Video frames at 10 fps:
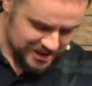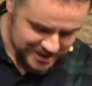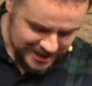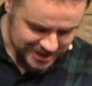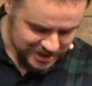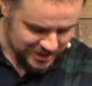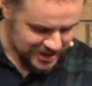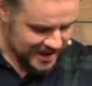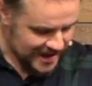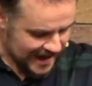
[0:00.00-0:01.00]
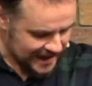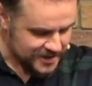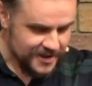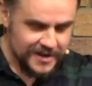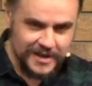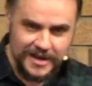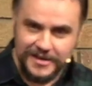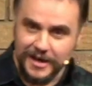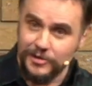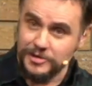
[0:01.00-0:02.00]
lessons. And I
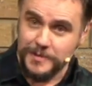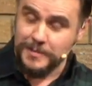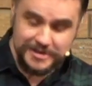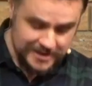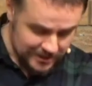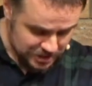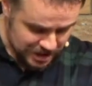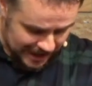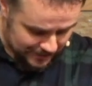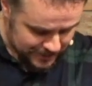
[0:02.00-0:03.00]
always remember this little chap.